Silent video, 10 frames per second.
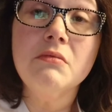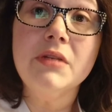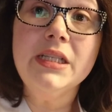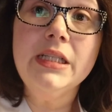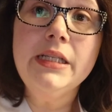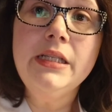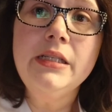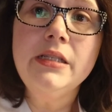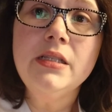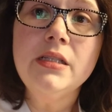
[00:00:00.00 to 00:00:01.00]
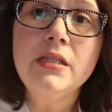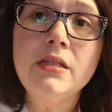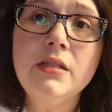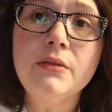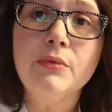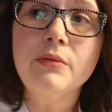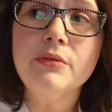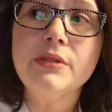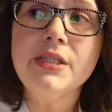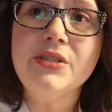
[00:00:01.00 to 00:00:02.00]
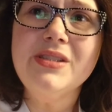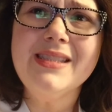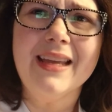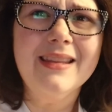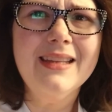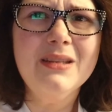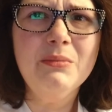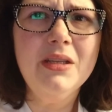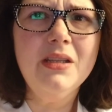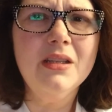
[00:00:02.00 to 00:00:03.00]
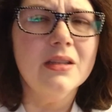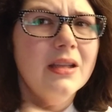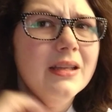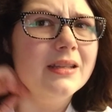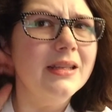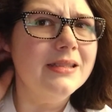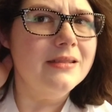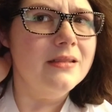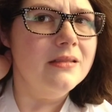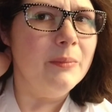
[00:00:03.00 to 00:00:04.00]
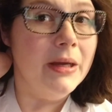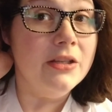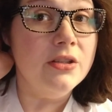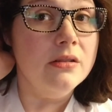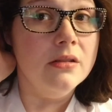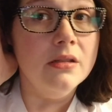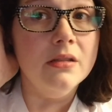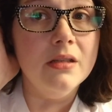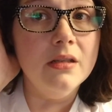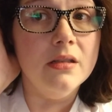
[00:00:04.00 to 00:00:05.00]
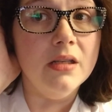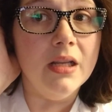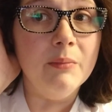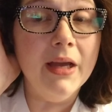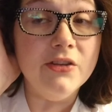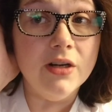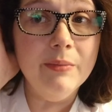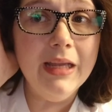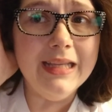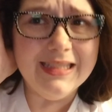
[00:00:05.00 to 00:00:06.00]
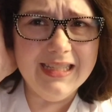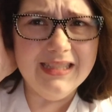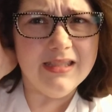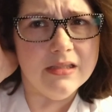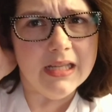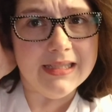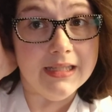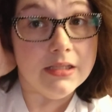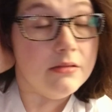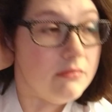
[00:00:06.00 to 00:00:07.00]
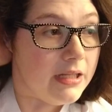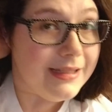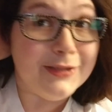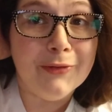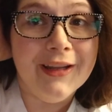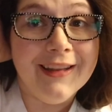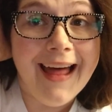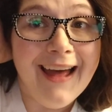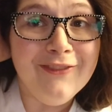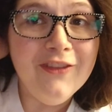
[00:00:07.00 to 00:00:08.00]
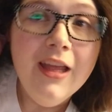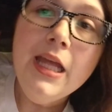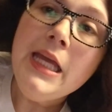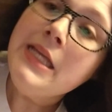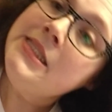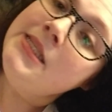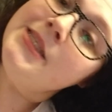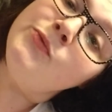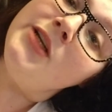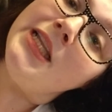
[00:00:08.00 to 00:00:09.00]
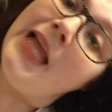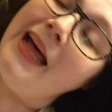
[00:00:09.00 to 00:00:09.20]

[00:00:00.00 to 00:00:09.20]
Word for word: really? Did you say that to me? Like, is am I am I dreaming? Is this is this is this real life? Is this real